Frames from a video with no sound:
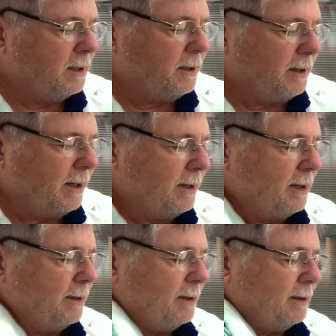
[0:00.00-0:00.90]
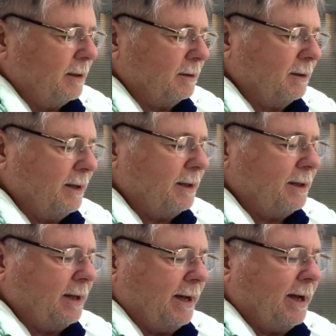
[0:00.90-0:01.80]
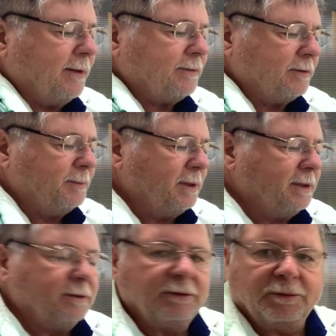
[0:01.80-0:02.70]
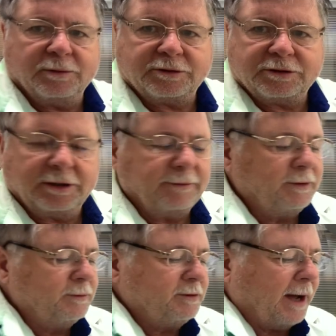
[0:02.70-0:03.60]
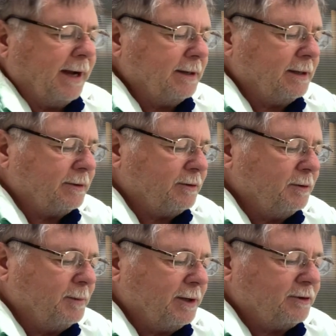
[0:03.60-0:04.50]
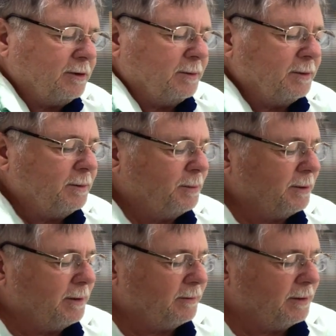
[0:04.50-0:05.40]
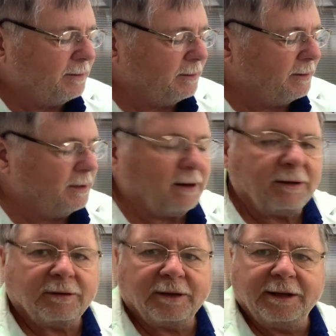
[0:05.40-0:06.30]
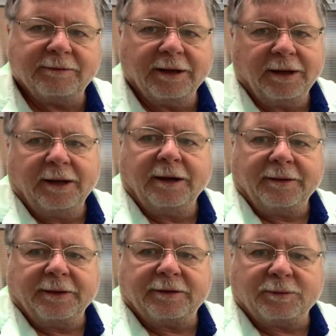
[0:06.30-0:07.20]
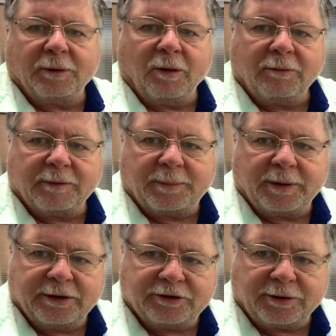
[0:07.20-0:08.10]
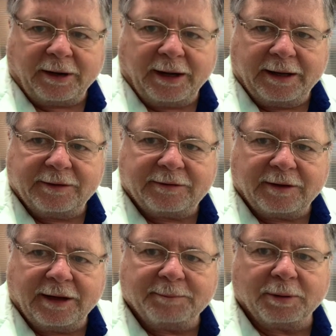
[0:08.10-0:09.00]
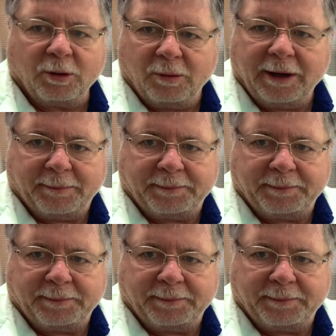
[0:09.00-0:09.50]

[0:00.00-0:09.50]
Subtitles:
Okay, and then the lid has to be loose. If you tighten it too much, and when you put this into the autoclave, this will overpressurize and blow up.